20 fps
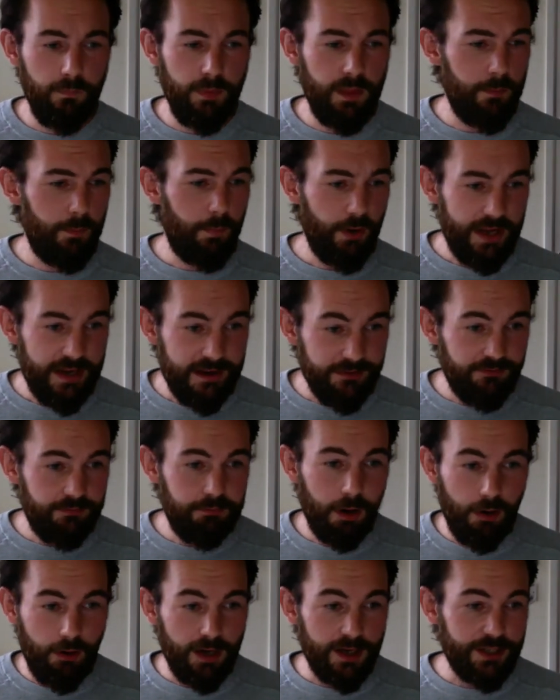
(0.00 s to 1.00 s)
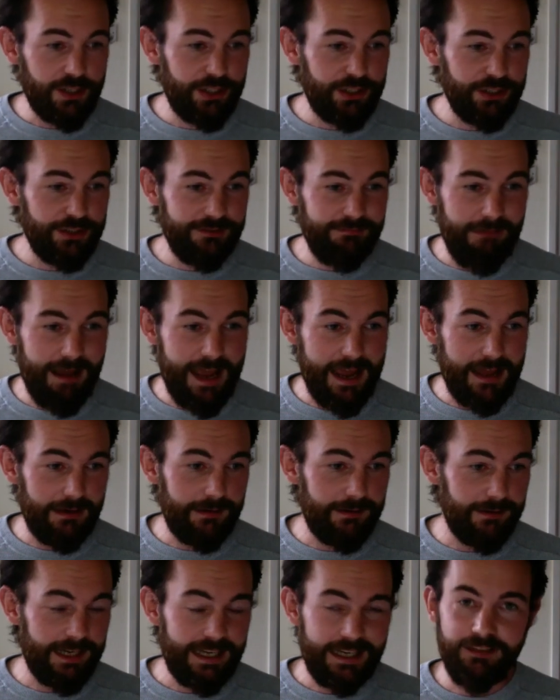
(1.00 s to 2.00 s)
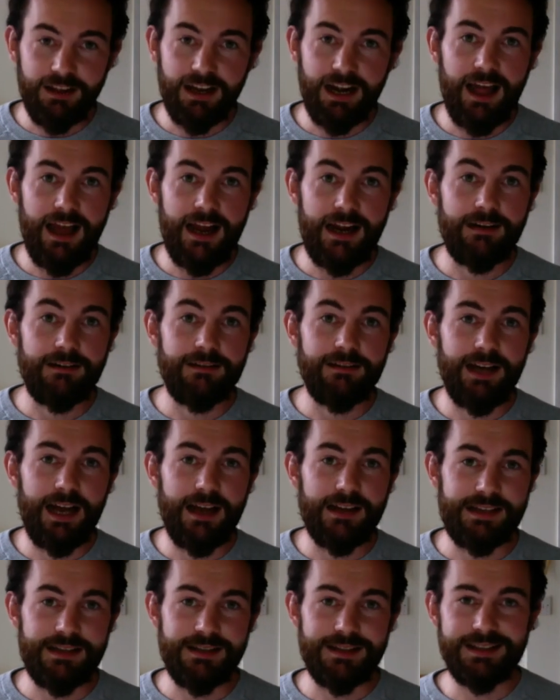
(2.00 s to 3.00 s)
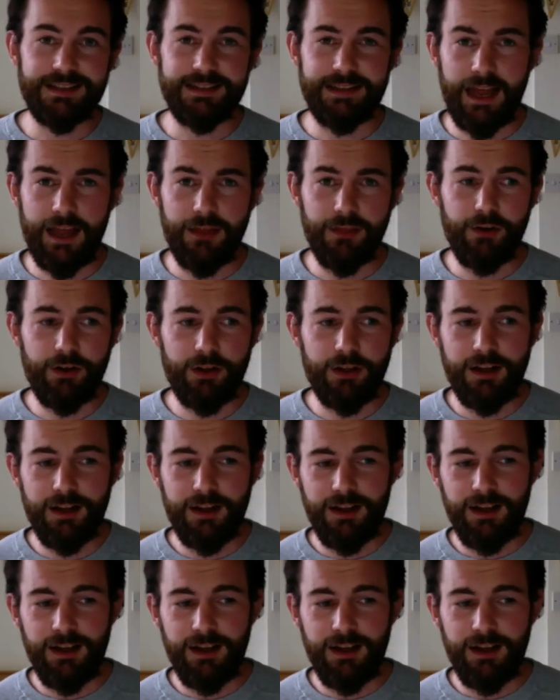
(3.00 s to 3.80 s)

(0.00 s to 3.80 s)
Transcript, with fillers: The brave Polish men leading the line, as is standard.